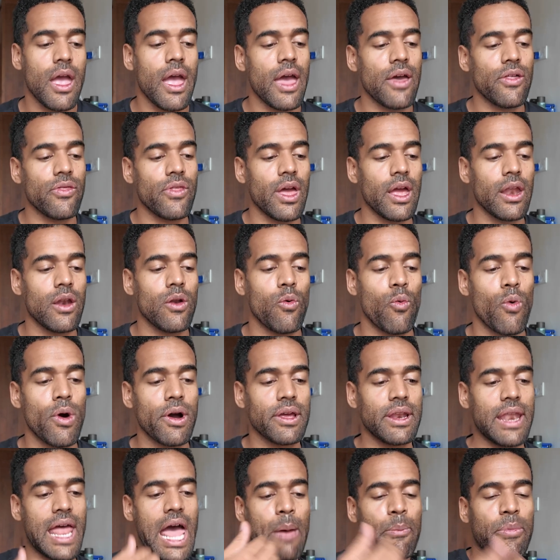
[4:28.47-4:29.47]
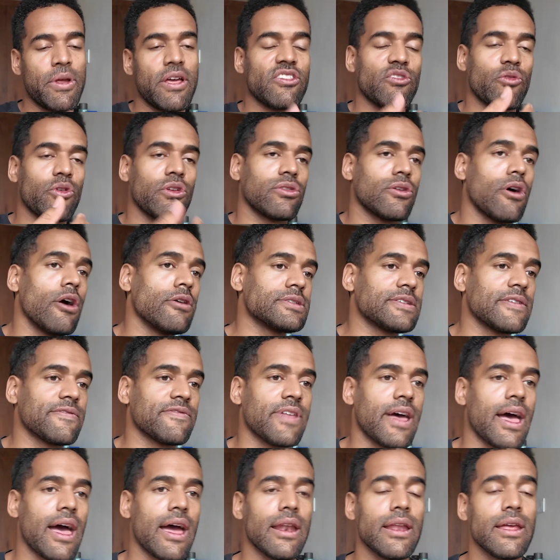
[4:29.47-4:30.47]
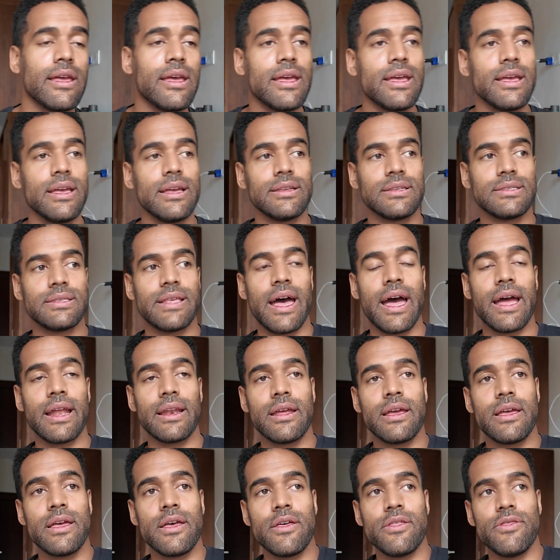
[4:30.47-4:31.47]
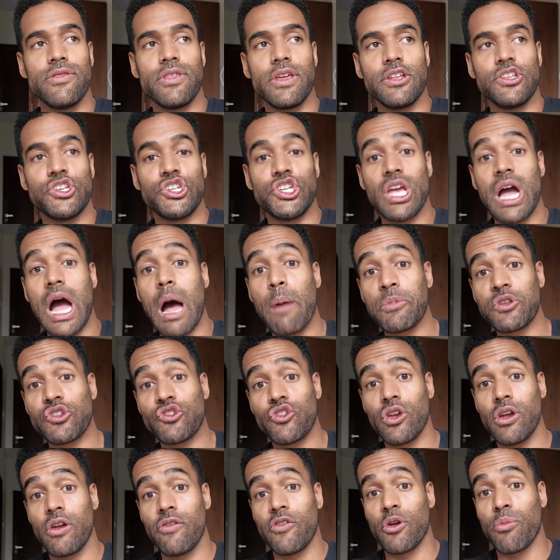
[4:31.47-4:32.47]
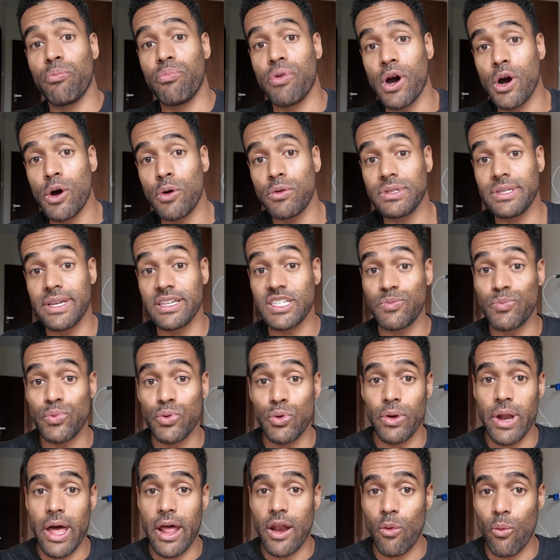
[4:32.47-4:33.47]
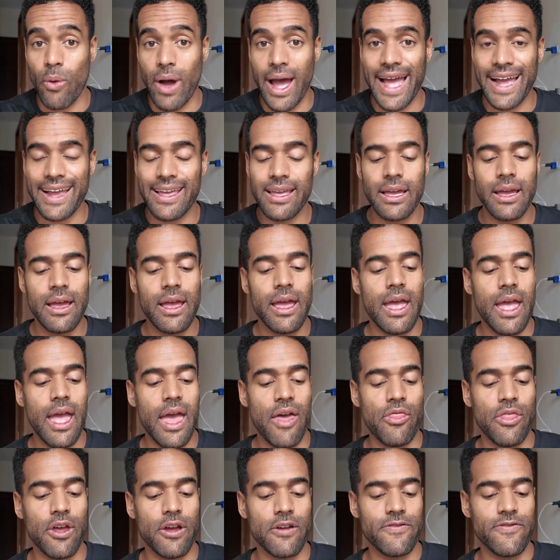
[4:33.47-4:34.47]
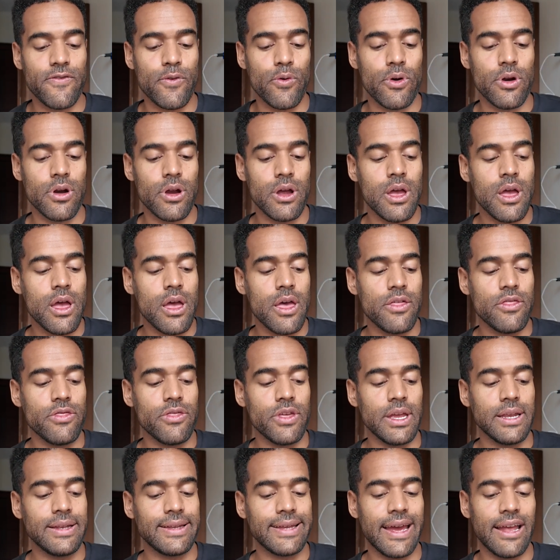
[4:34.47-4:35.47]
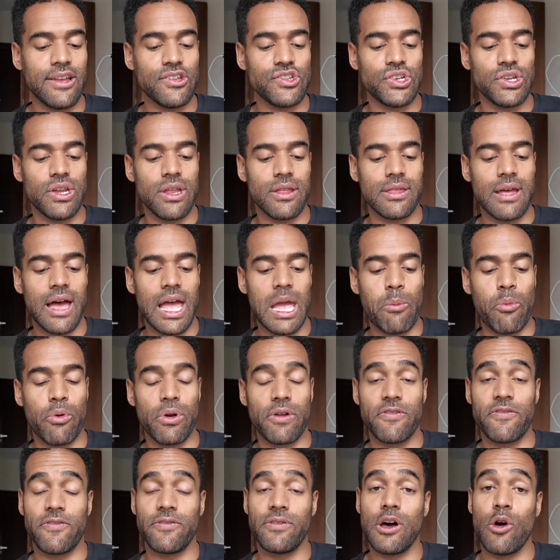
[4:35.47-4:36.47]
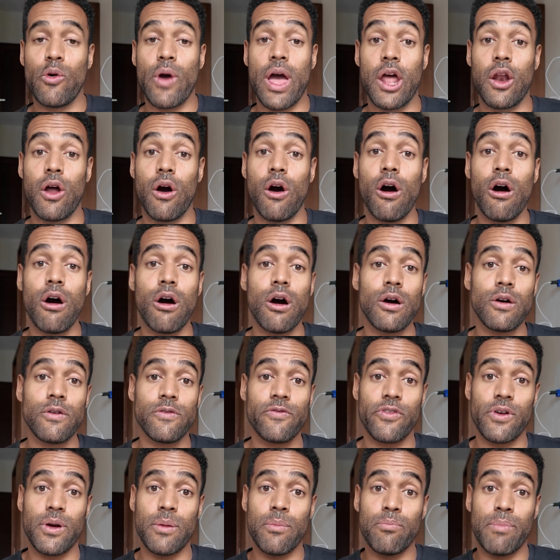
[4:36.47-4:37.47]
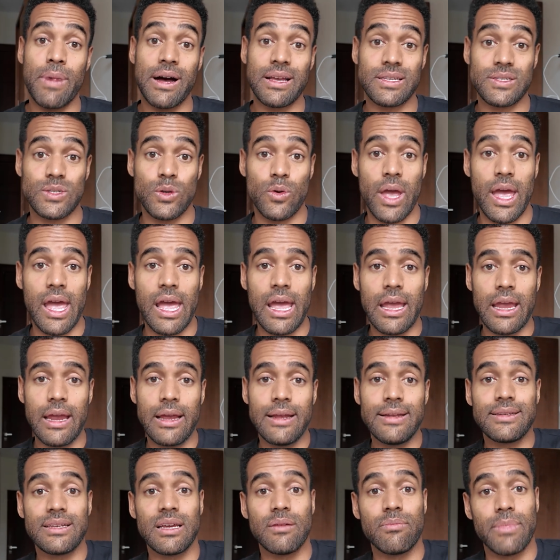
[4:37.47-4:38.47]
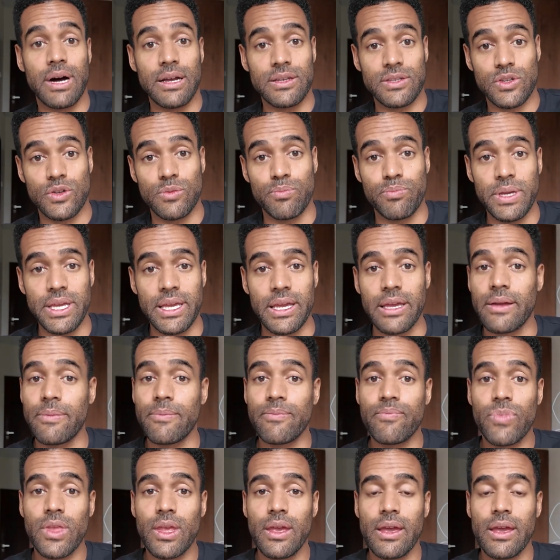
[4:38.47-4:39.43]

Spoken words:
And then what can happen as a result of that is that the geometry of your bones gets pulled out of whack, and therefore the tension is not able to flow at all from muscle A to muscle B.